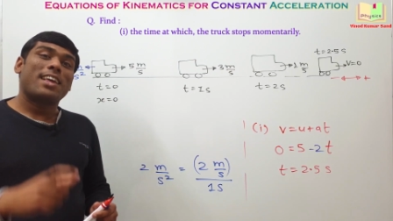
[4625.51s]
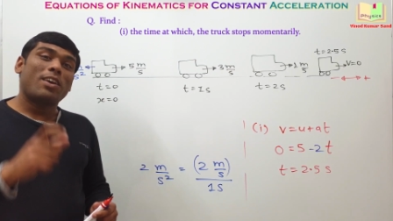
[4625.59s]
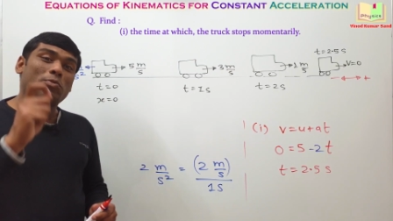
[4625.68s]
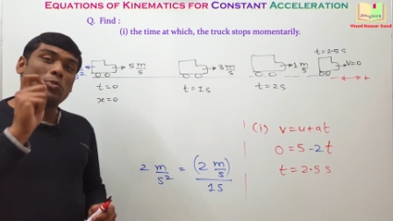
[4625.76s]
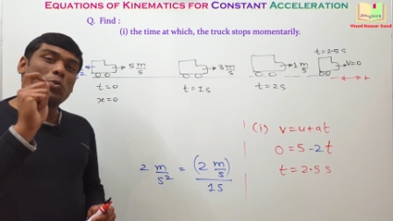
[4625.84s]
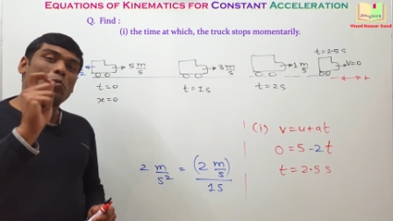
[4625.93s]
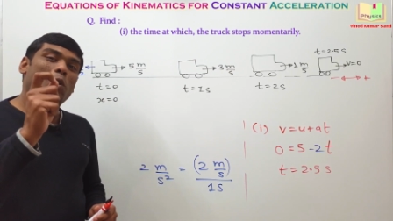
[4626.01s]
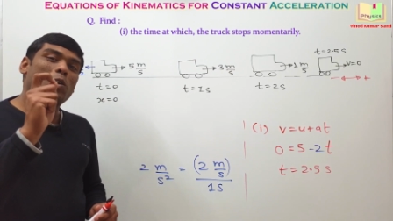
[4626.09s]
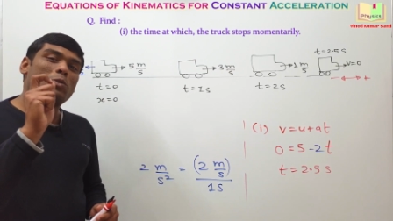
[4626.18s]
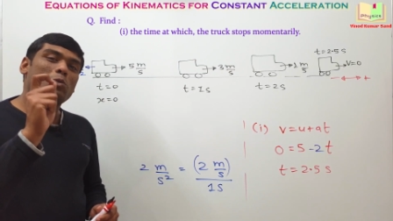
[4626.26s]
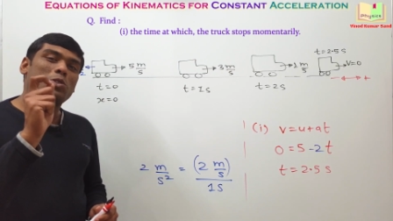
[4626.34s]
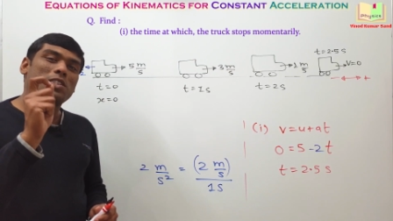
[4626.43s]
If you
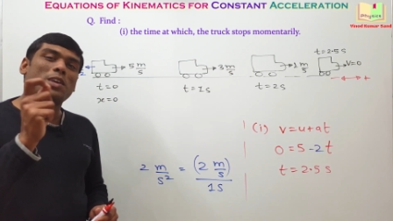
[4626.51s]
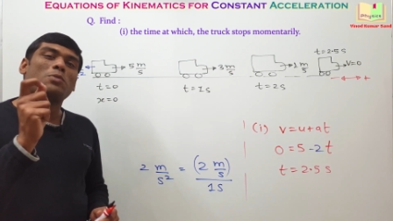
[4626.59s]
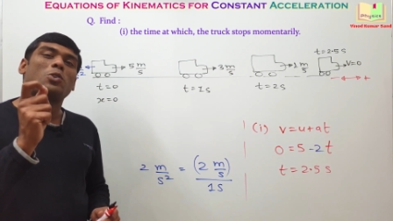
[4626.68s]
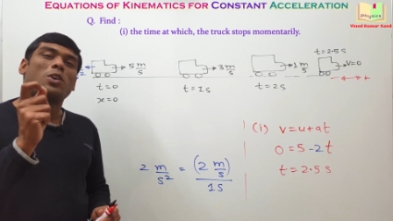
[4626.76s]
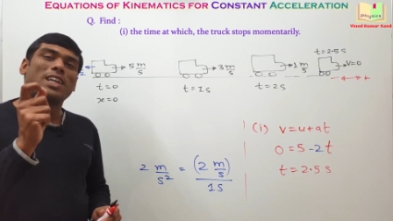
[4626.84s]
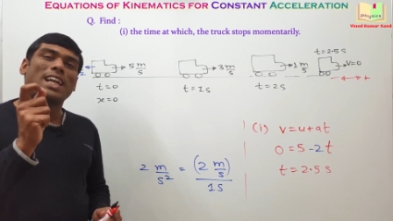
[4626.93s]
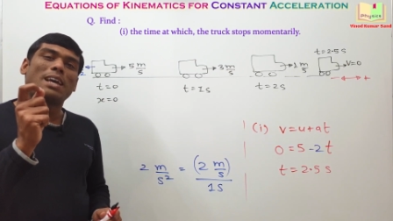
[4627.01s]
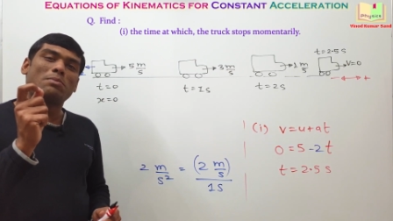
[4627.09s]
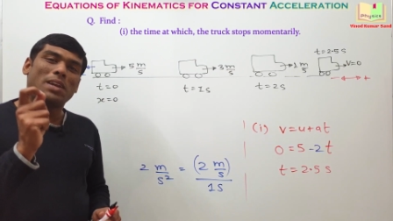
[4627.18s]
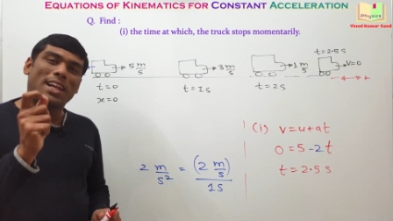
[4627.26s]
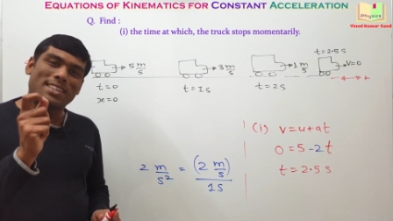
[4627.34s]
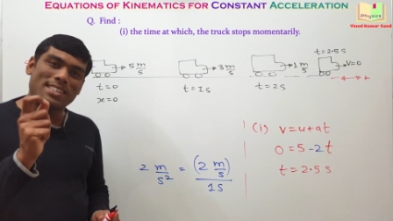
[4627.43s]
want to save your
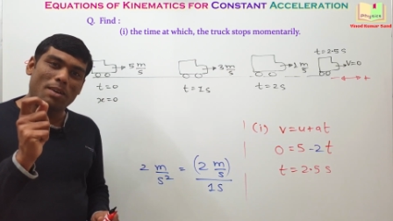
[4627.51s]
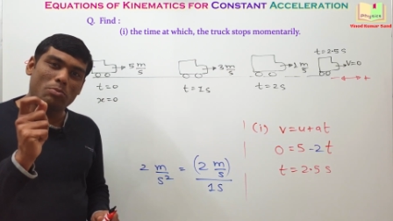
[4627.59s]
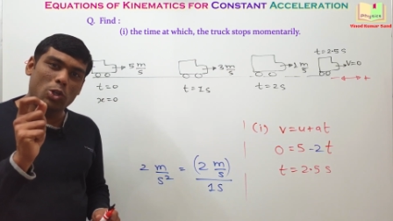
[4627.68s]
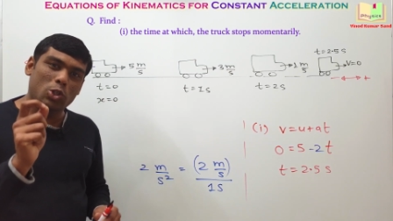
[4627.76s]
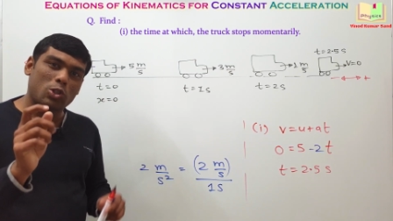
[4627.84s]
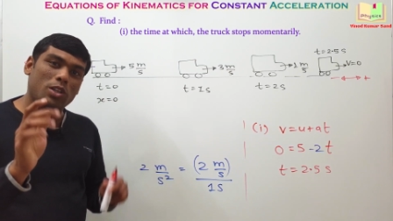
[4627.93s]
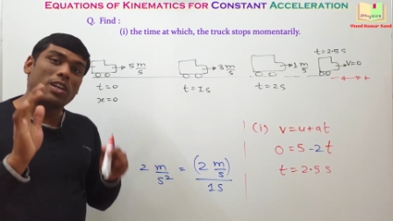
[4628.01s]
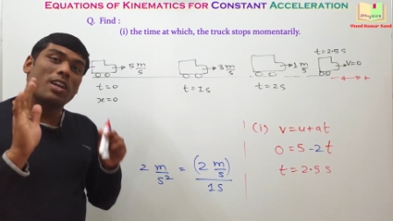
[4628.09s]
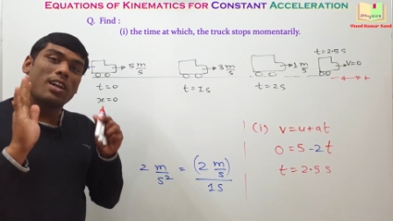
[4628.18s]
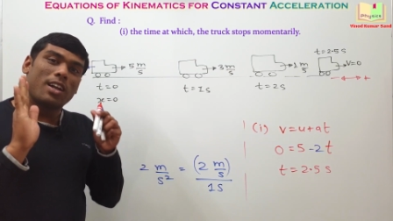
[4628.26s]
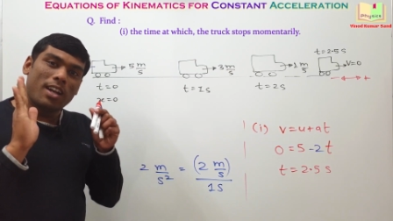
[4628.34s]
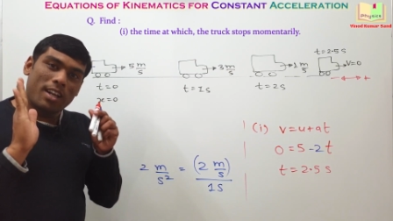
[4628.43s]
time in
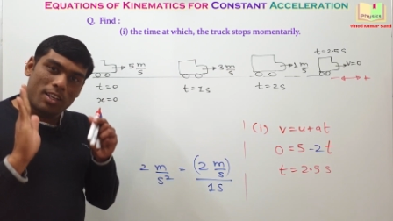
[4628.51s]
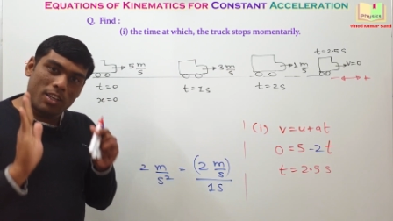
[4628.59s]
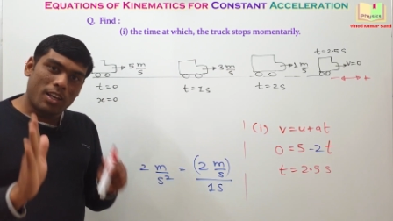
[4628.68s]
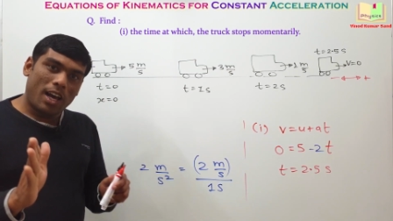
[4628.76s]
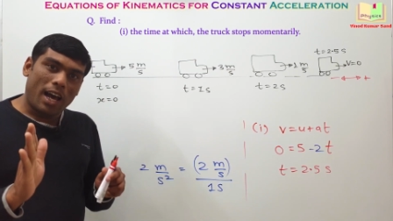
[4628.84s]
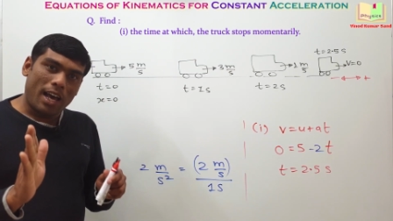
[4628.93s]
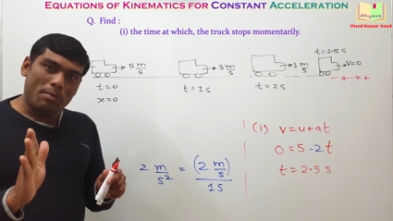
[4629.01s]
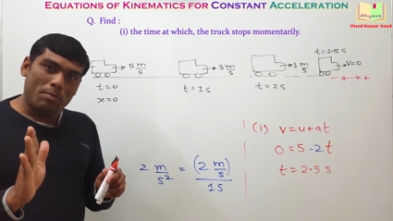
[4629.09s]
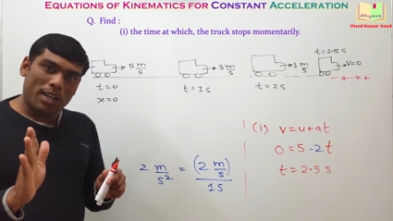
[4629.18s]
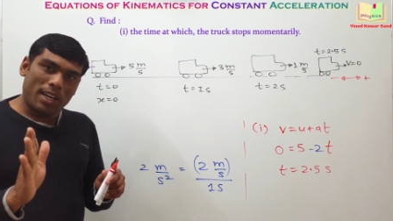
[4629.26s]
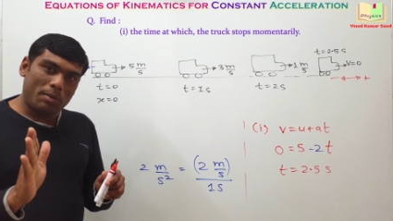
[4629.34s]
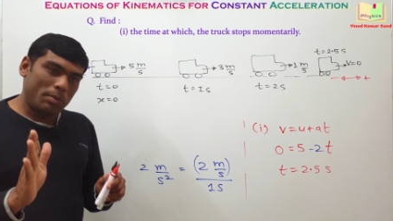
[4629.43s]
examination, I am
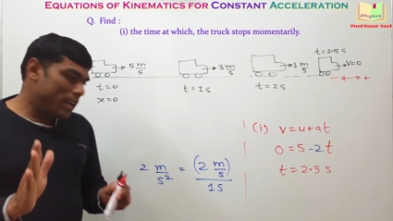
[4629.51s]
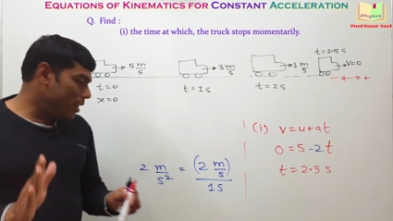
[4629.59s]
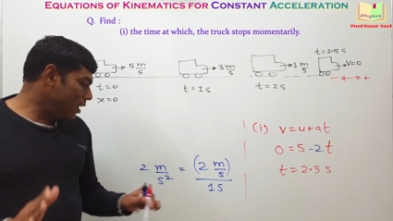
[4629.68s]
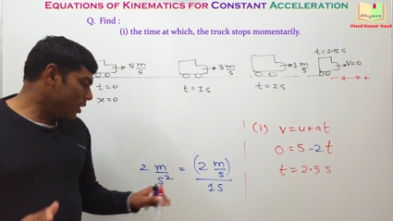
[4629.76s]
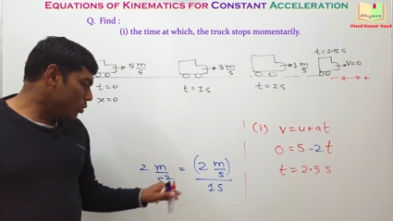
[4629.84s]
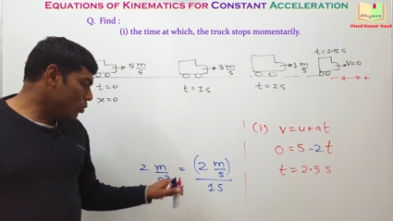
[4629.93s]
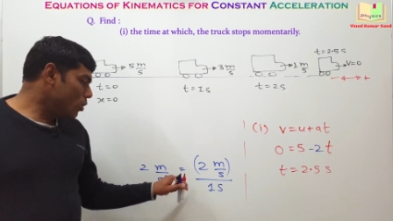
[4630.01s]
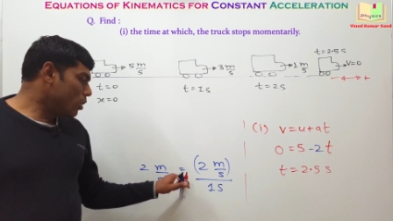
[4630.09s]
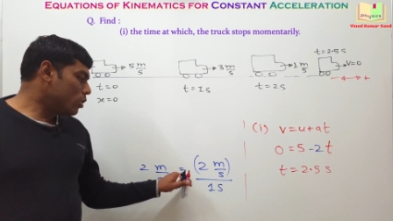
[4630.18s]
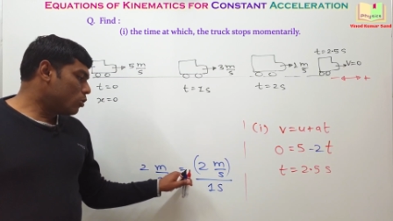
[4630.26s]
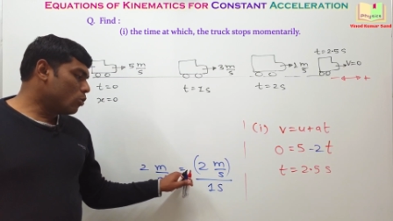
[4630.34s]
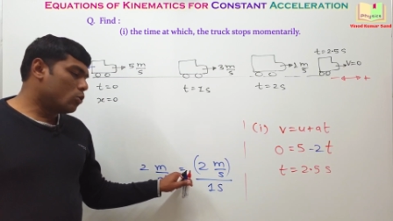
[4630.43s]
recommending
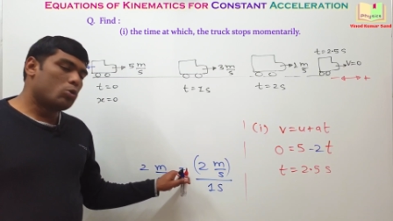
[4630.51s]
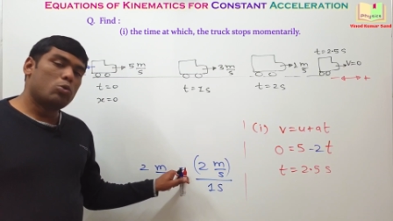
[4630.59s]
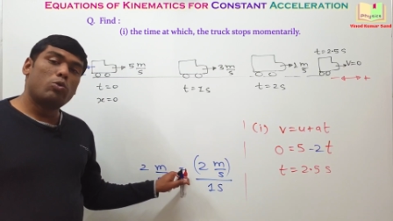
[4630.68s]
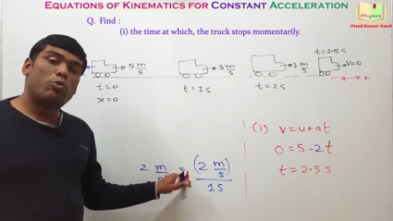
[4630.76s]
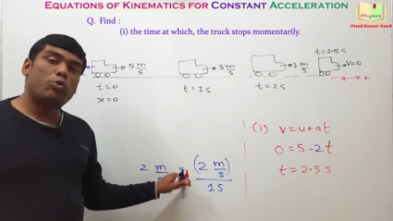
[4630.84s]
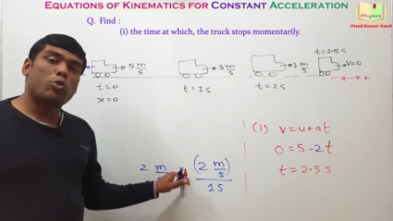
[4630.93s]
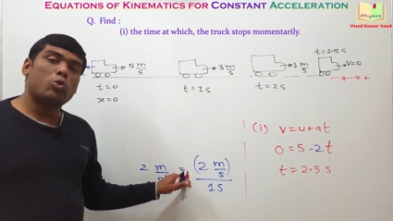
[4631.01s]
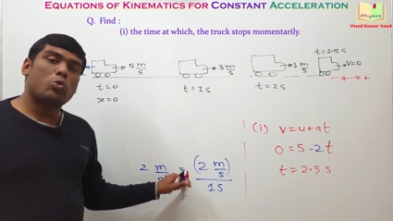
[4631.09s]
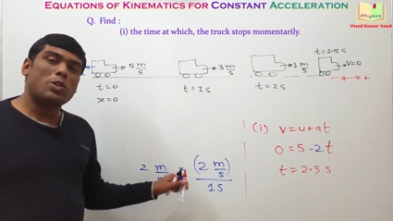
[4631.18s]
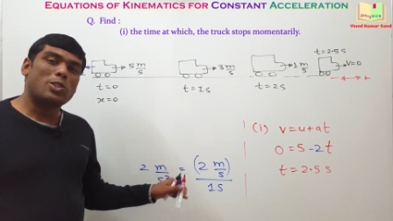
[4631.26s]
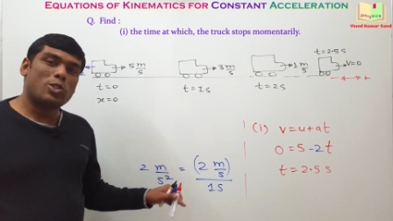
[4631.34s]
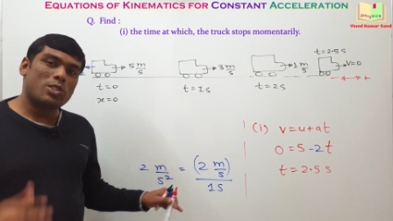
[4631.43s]
you to do few
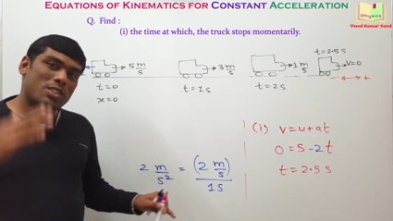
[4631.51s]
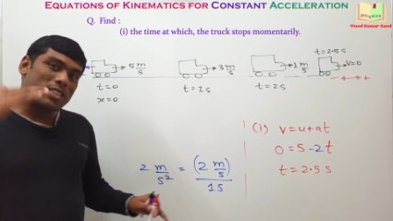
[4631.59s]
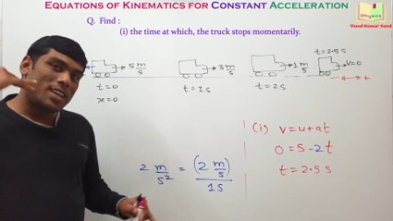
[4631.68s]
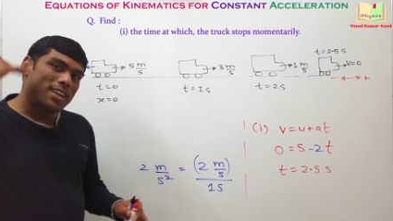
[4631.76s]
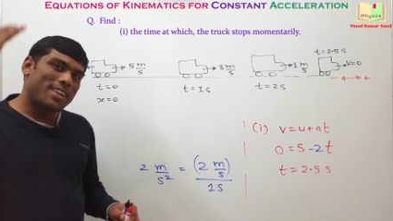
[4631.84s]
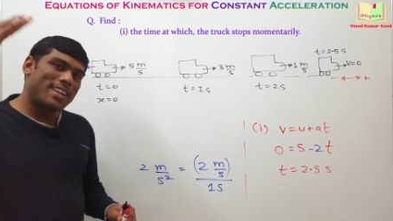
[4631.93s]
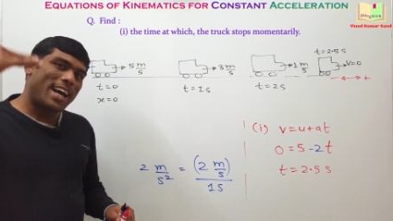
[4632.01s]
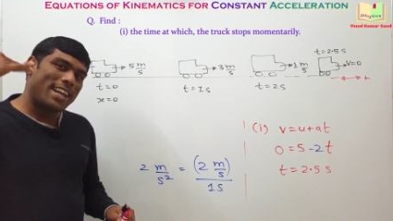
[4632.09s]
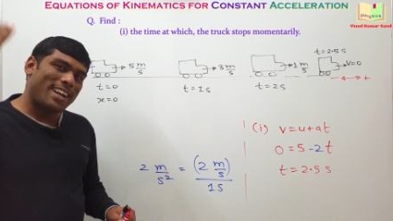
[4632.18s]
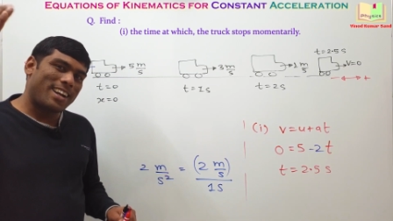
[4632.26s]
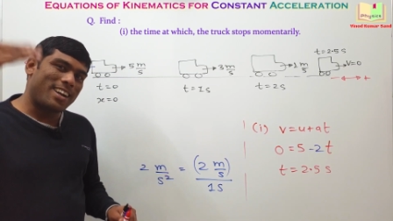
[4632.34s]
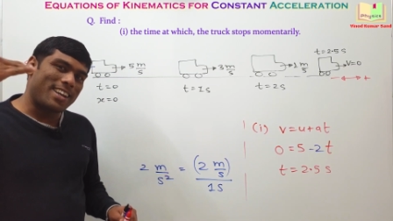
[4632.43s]
questions
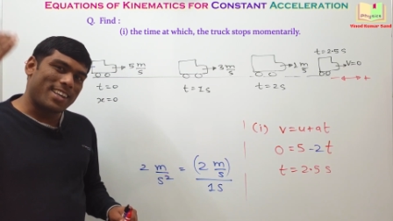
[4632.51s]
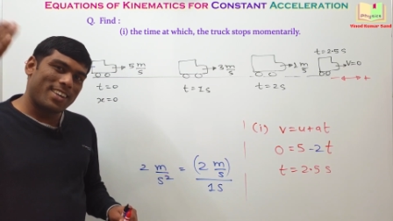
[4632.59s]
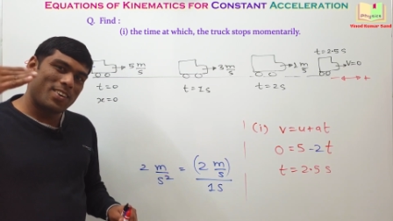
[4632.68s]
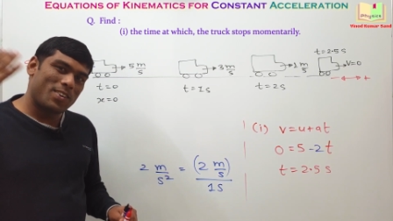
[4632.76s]
directly.